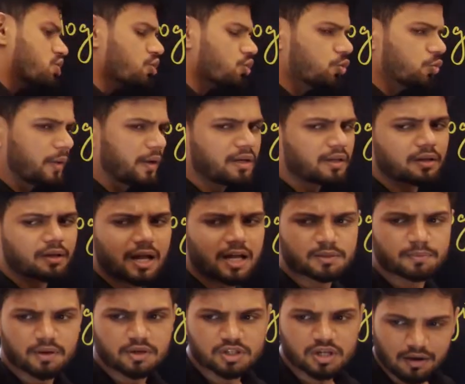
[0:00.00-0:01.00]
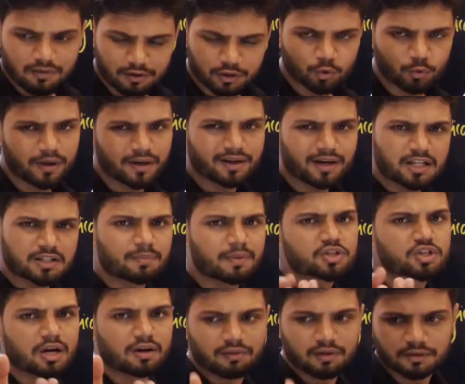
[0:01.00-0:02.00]
you ate rajma
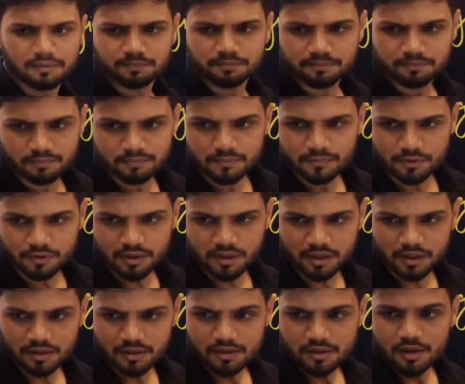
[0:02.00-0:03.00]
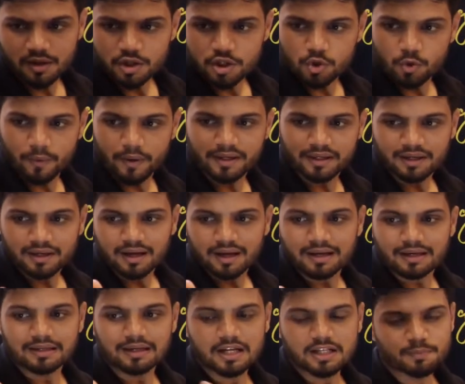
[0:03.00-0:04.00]
chawal. Okay. You ate
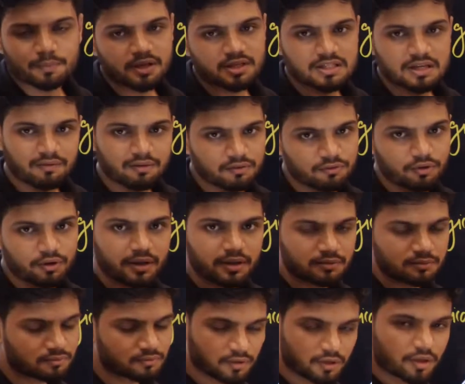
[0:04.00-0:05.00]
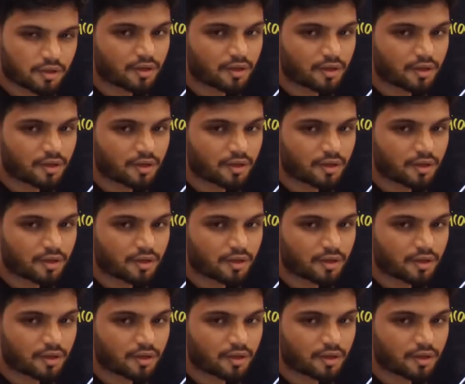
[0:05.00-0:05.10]
rajma chawal for your